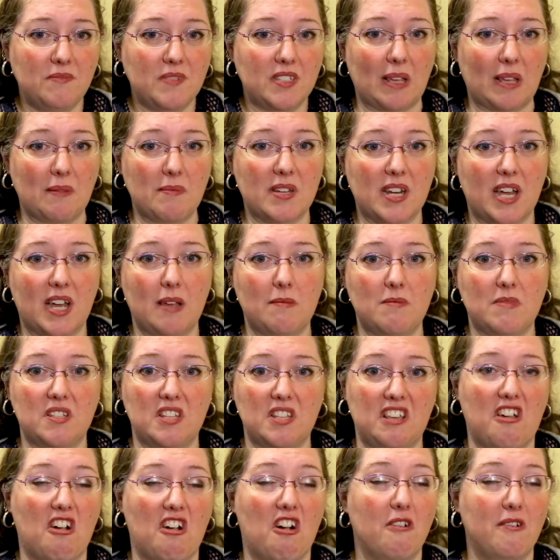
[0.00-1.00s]
sometimes
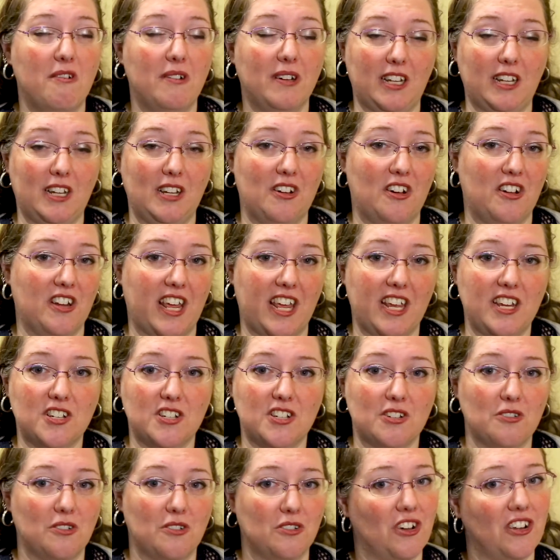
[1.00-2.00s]
the only
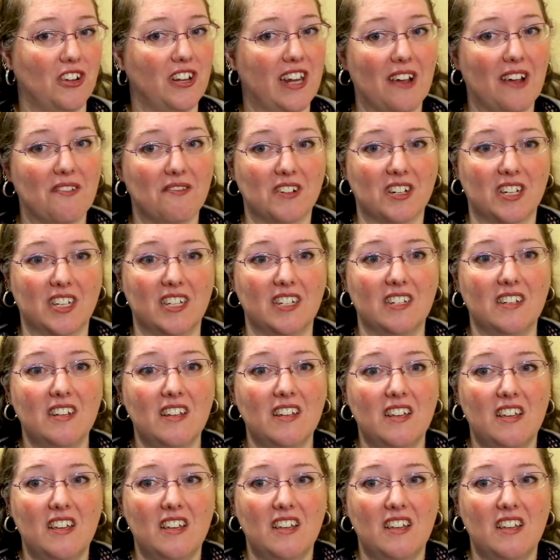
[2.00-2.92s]
non-Asian or non-African.